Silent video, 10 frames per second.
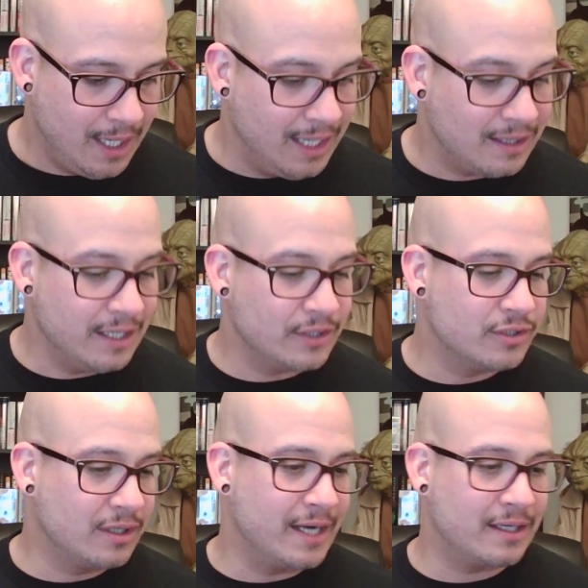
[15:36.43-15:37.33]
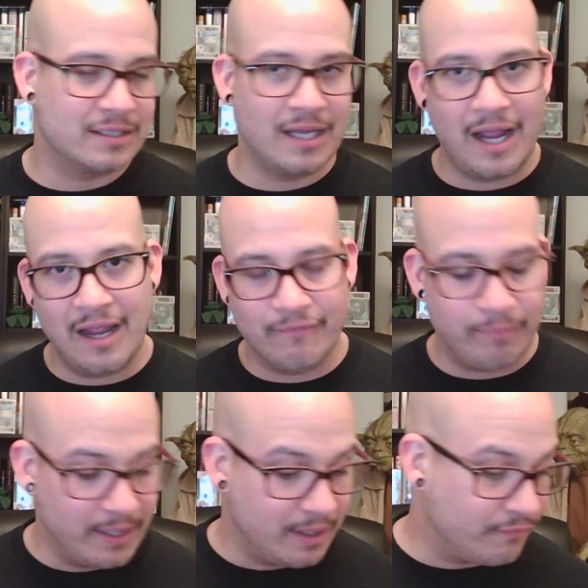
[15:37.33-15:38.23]
Anything else you'd like to say? I have
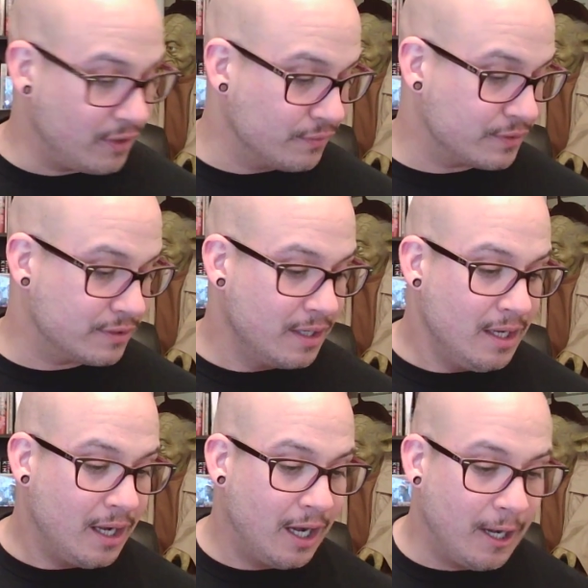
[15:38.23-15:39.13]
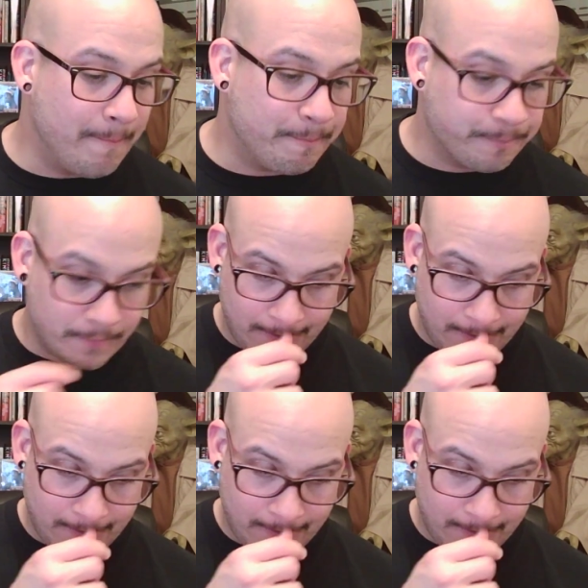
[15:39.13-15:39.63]
plenty of notes. Um...